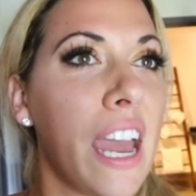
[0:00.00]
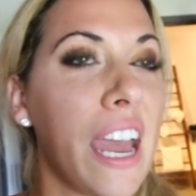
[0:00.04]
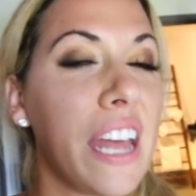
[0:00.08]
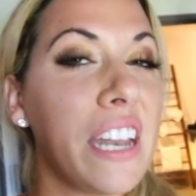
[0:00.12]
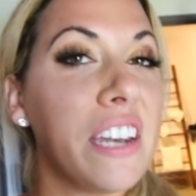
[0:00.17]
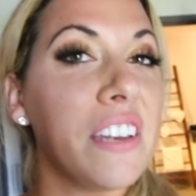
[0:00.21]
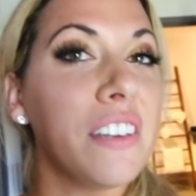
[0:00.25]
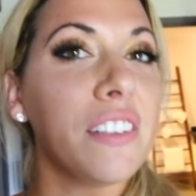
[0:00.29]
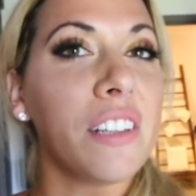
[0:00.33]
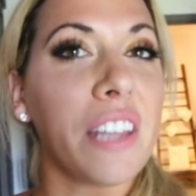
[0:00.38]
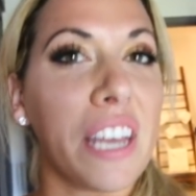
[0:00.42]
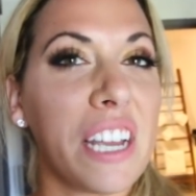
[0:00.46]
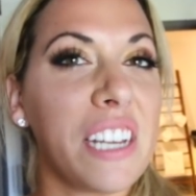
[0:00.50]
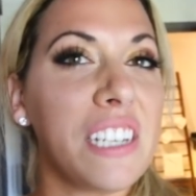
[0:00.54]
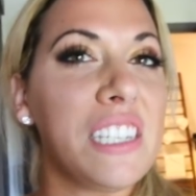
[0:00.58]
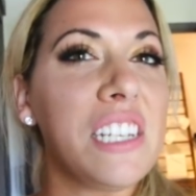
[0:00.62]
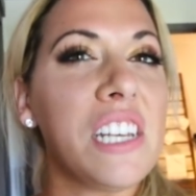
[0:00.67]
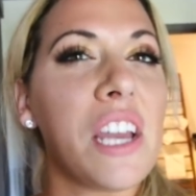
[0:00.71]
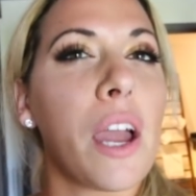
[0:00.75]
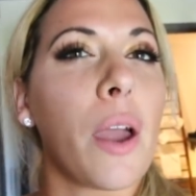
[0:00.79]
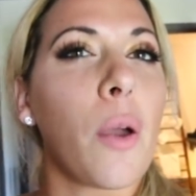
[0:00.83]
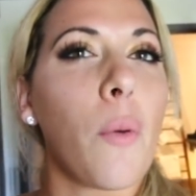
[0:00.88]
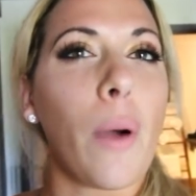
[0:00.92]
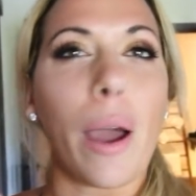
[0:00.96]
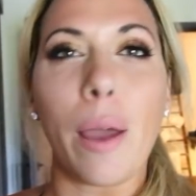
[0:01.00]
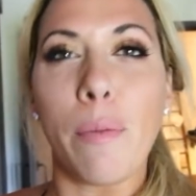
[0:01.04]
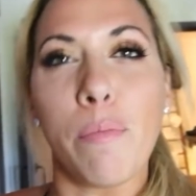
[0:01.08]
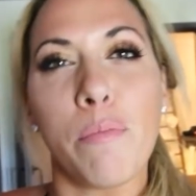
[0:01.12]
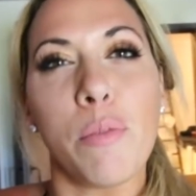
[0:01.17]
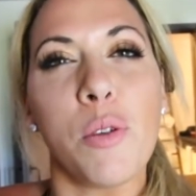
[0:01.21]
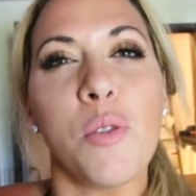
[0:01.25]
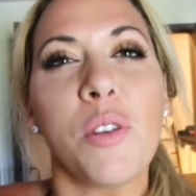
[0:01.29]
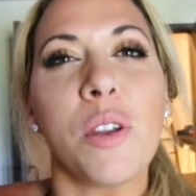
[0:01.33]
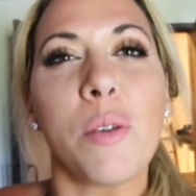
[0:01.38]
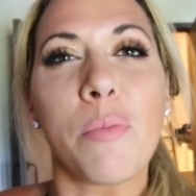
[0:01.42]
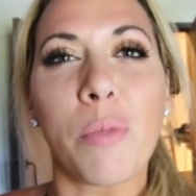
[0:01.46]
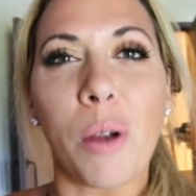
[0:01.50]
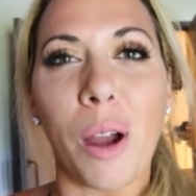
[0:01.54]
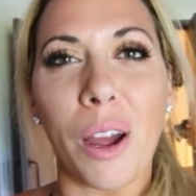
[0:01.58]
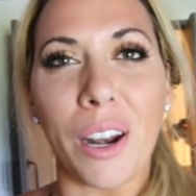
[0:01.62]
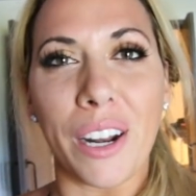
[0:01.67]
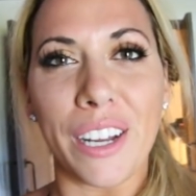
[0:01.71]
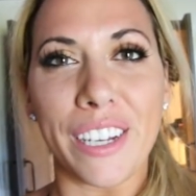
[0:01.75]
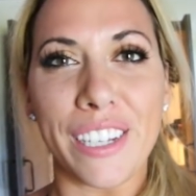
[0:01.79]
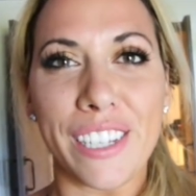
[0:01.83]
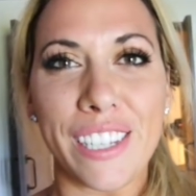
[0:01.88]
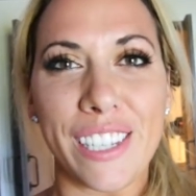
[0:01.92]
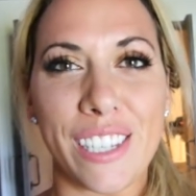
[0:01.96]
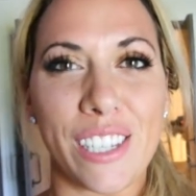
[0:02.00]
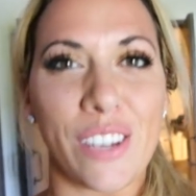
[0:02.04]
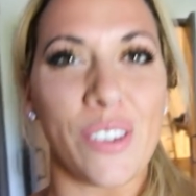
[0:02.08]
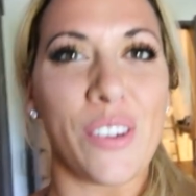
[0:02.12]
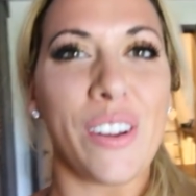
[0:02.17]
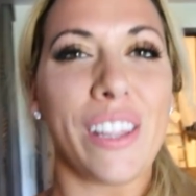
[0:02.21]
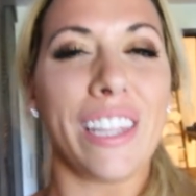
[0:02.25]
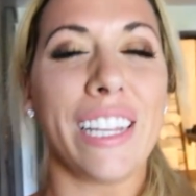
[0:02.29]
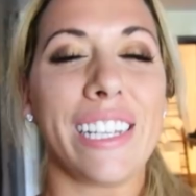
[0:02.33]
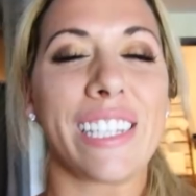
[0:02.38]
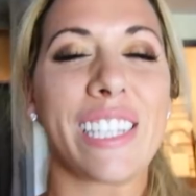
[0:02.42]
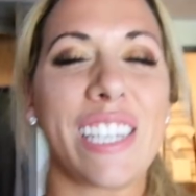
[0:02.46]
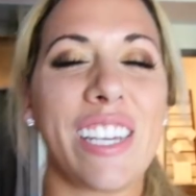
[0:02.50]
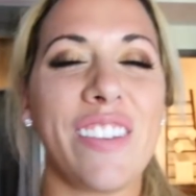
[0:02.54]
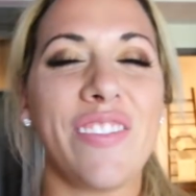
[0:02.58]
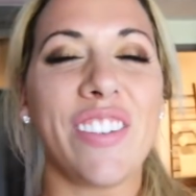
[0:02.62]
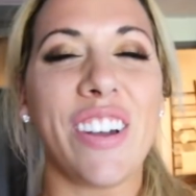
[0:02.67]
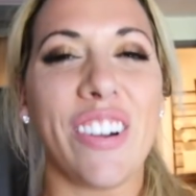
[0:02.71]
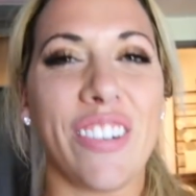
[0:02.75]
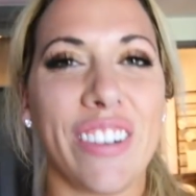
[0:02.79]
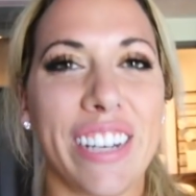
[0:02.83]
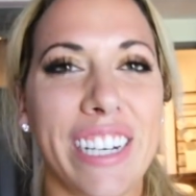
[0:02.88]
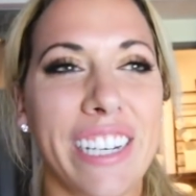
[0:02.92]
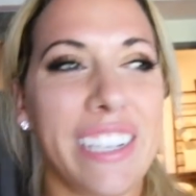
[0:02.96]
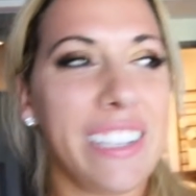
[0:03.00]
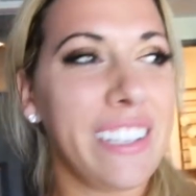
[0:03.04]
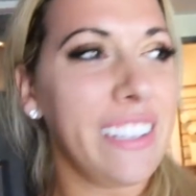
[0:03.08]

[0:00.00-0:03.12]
and like DIY beauty products. So let's keep going.